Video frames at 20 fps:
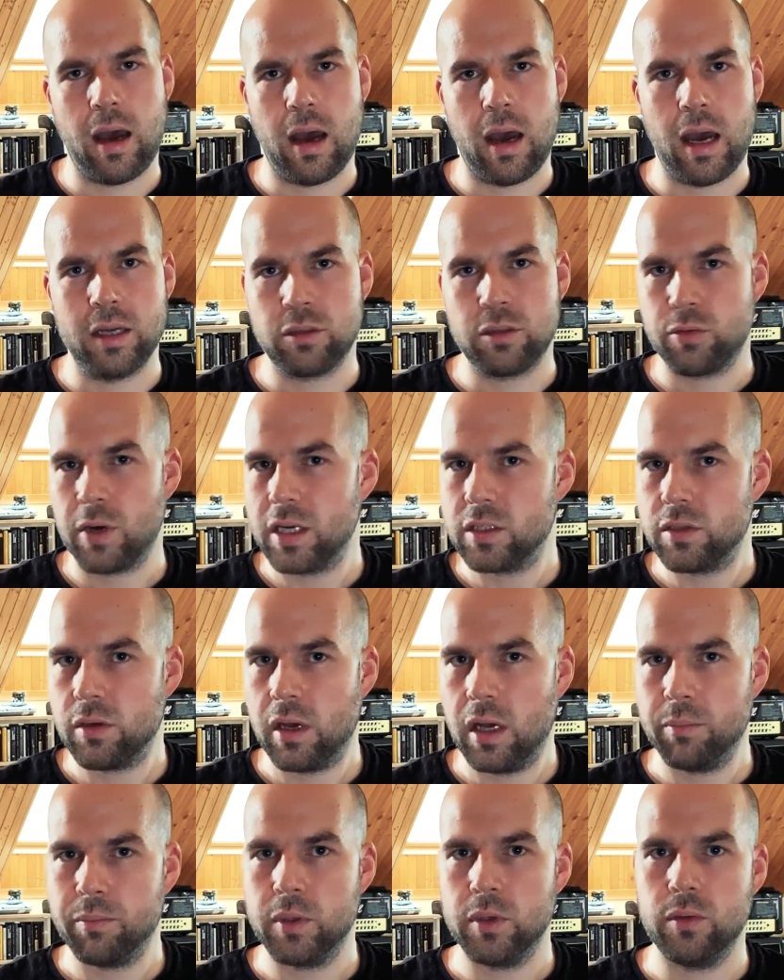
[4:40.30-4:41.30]
I try to
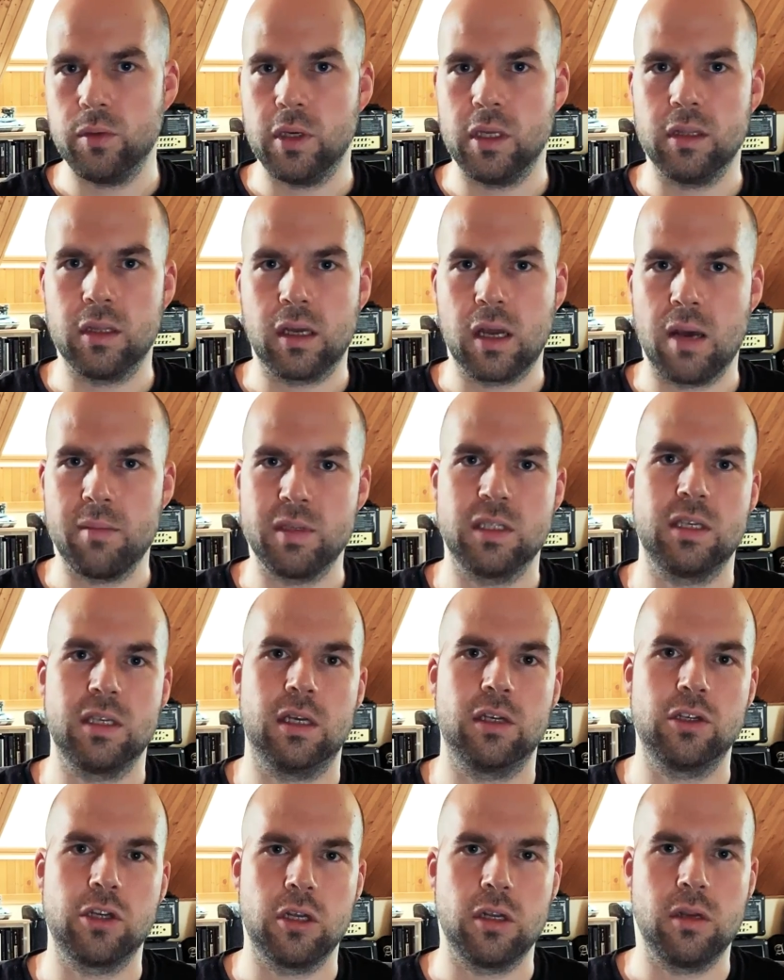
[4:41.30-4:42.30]
help you in the comment
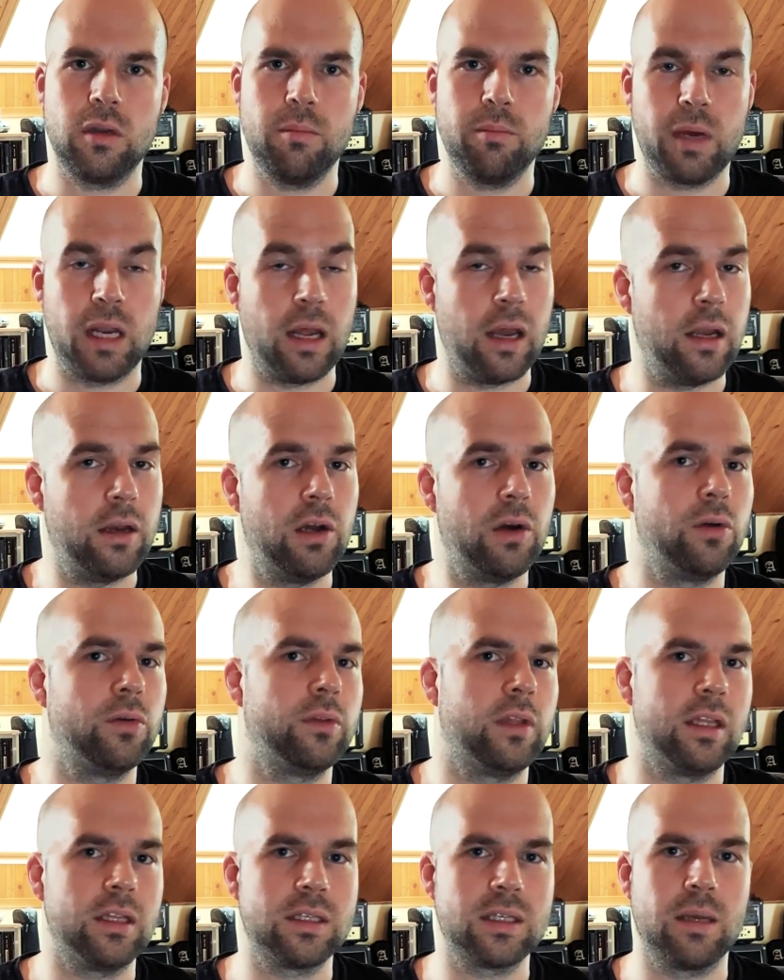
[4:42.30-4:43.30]
section, but I know
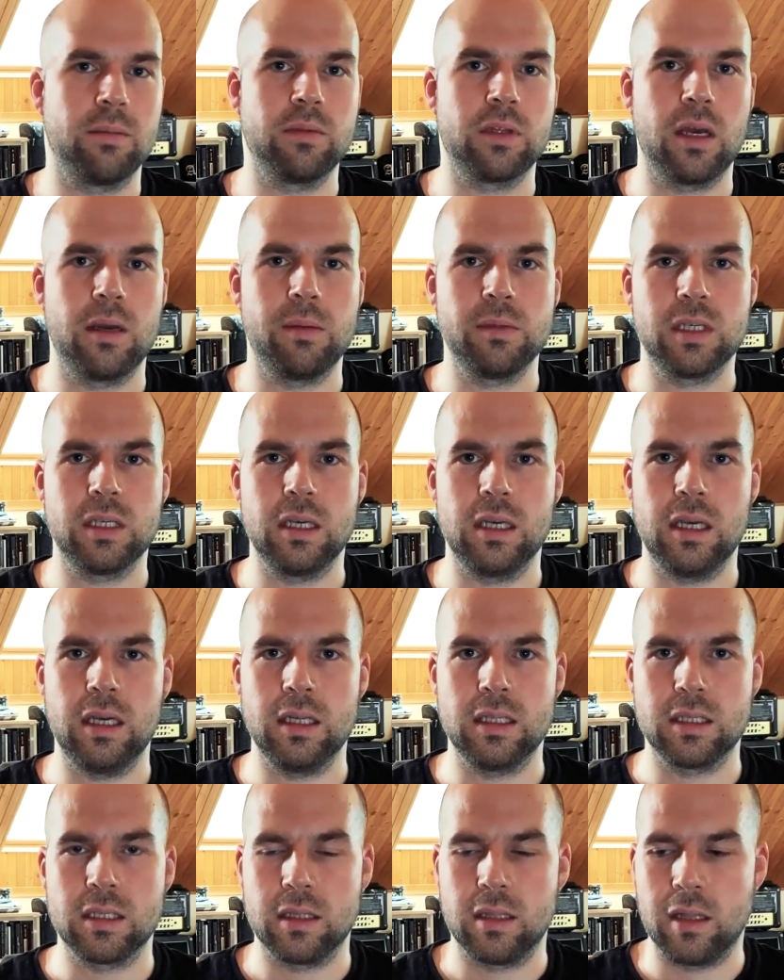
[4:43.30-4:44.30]
that sometimes
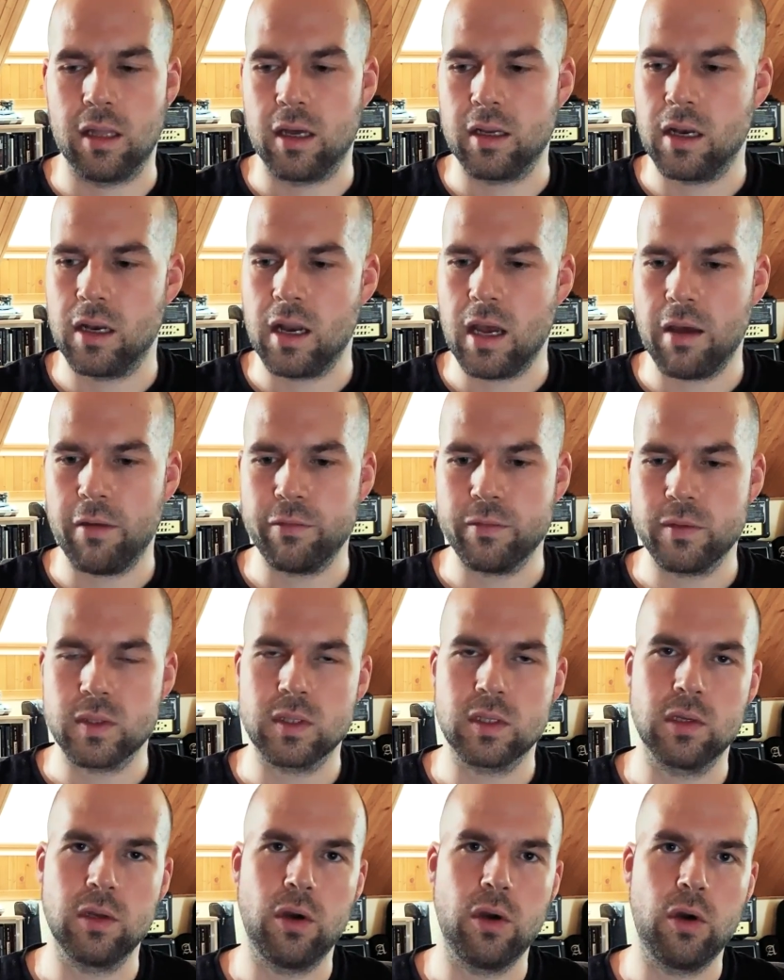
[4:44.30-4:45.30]
it's not enough.
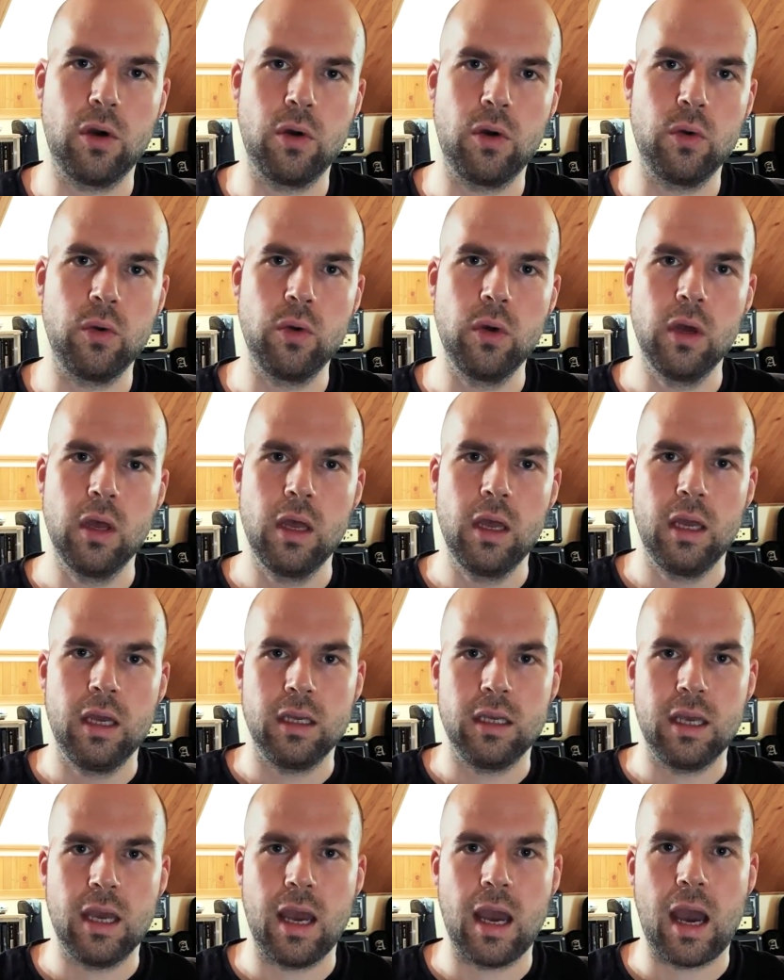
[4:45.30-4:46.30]
So
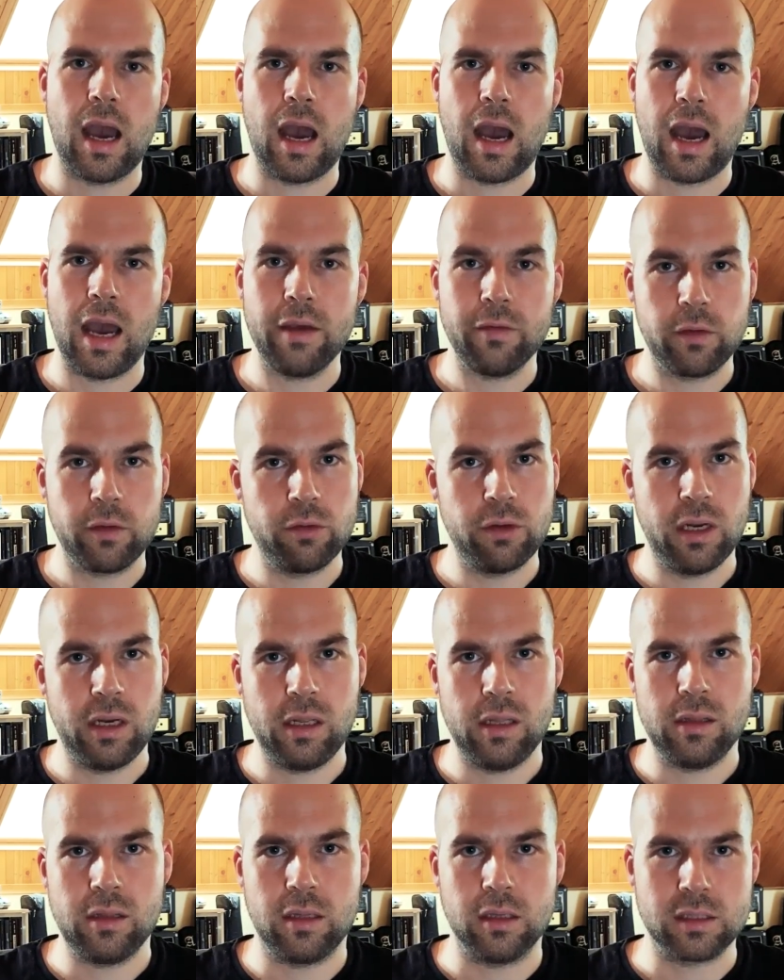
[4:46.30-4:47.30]
yeah, I've
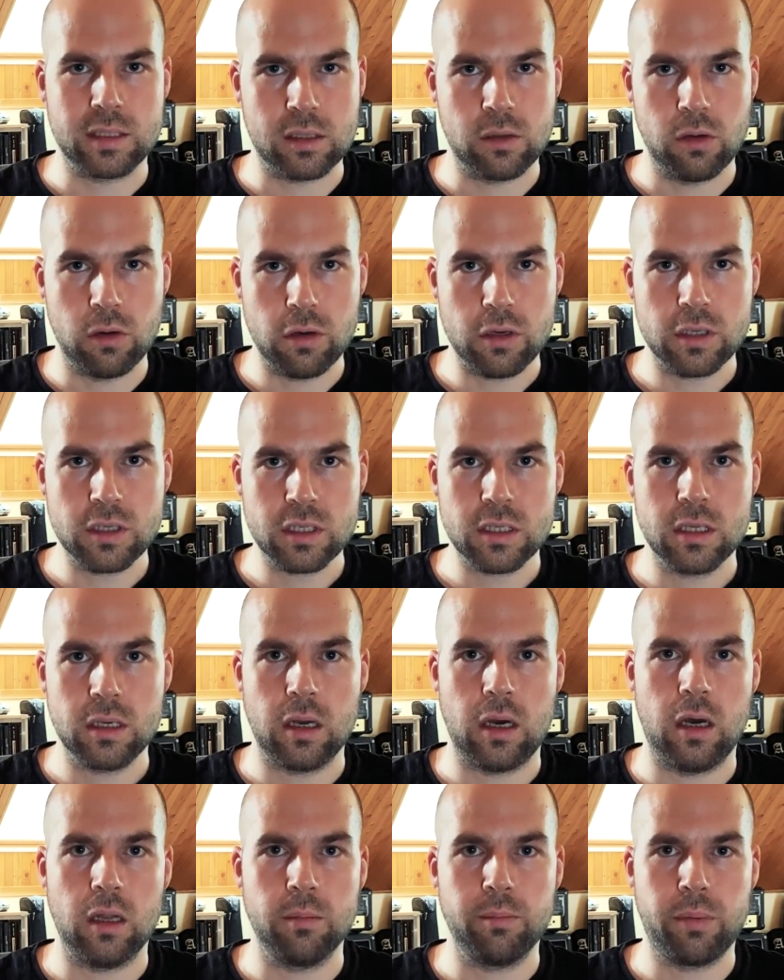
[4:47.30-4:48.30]
created this course
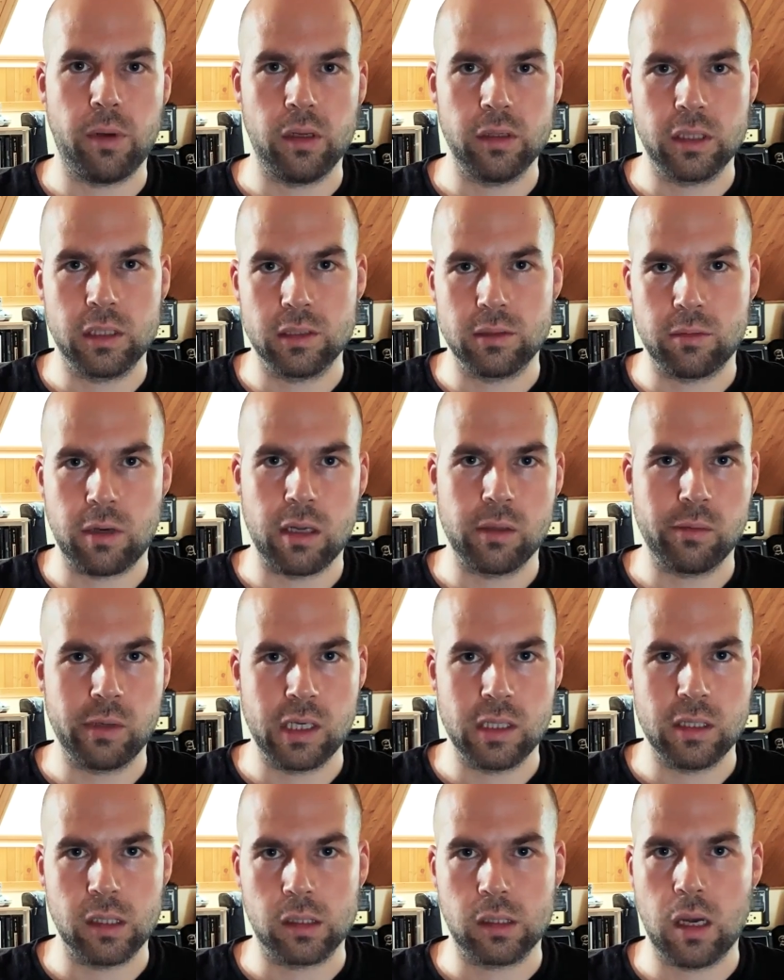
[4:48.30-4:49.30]
on
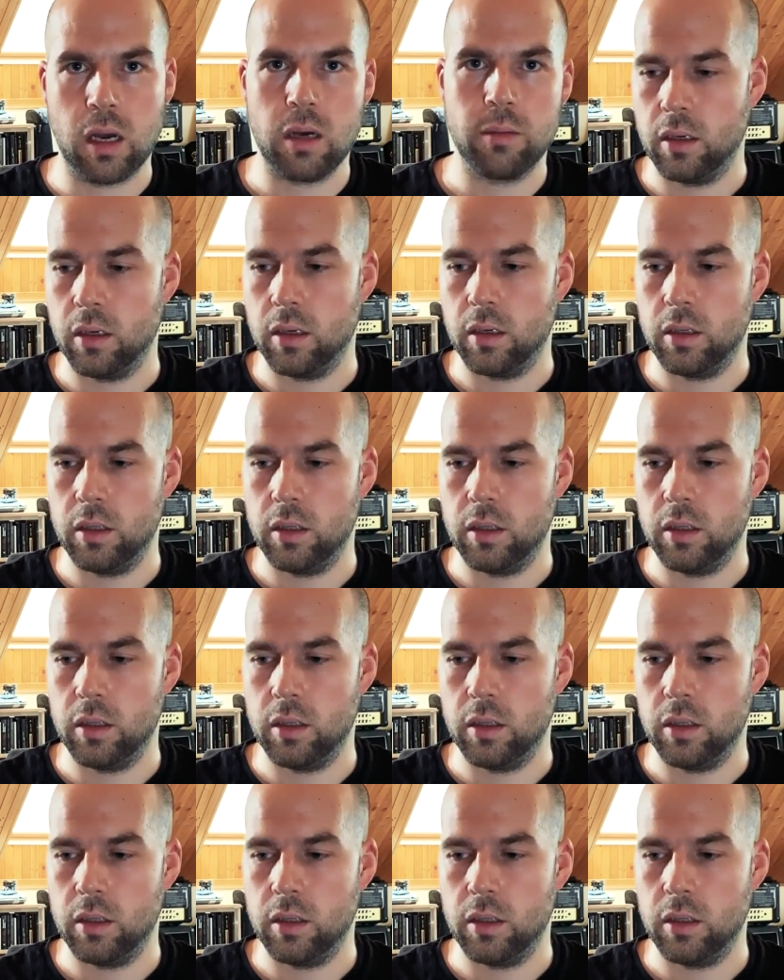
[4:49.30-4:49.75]
polygonrunway.com.